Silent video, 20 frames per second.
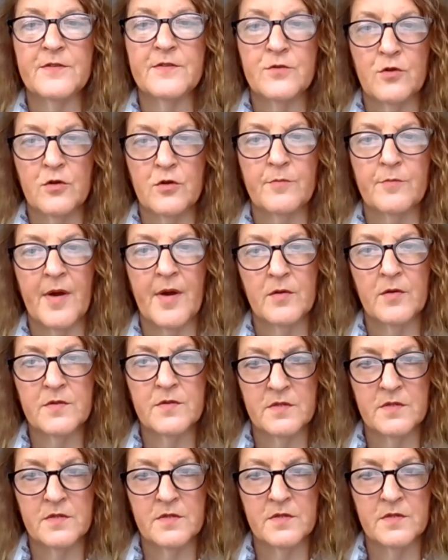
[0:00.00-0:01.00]
certain parts
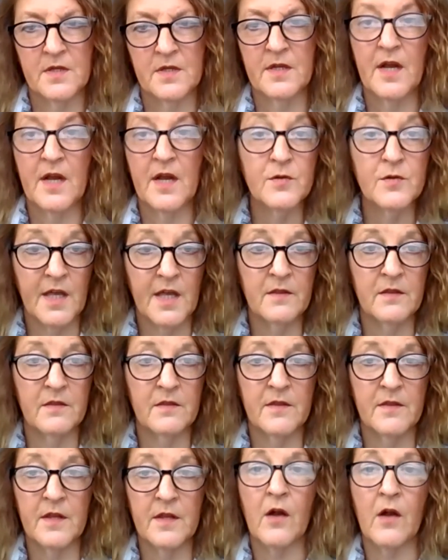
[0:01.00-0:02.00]
in our state
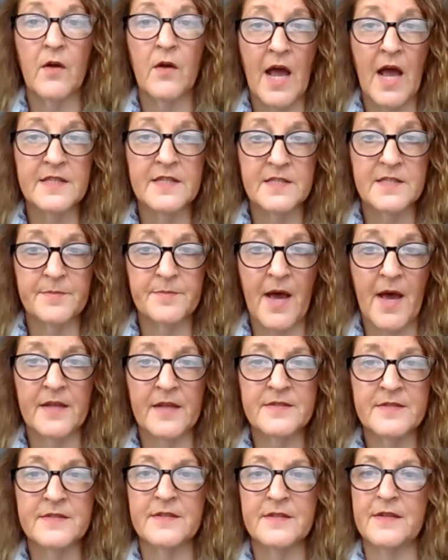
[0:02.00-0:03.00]
that are hot
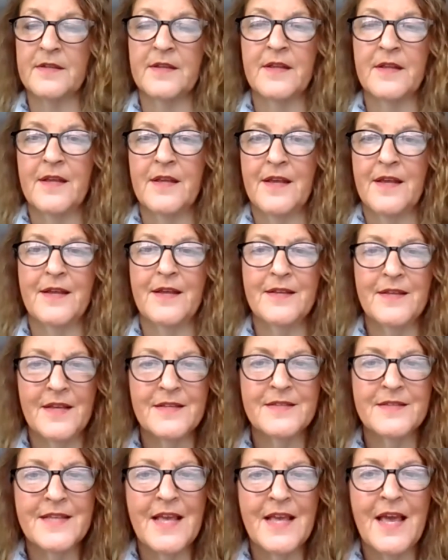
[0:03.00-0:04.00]
spots, and
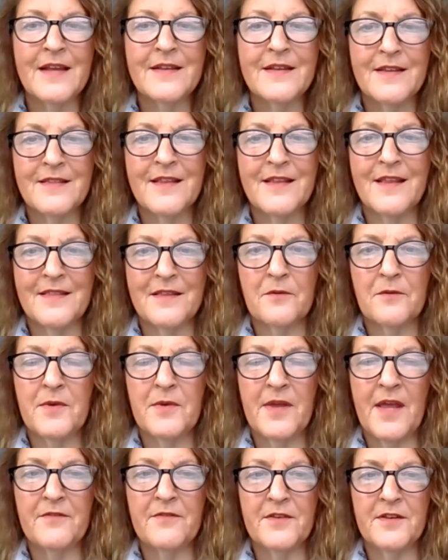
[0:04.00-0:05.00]
it's sad to think that we
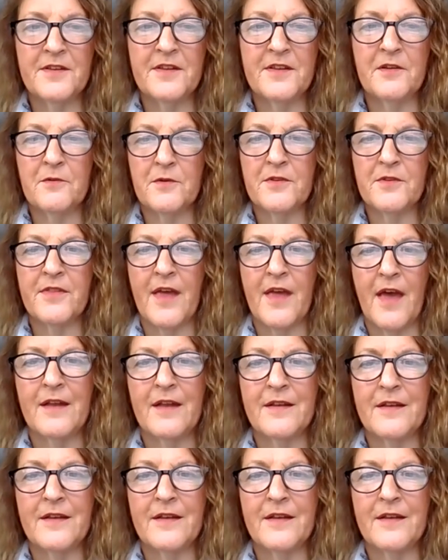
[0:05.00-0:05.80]
have to deal with that.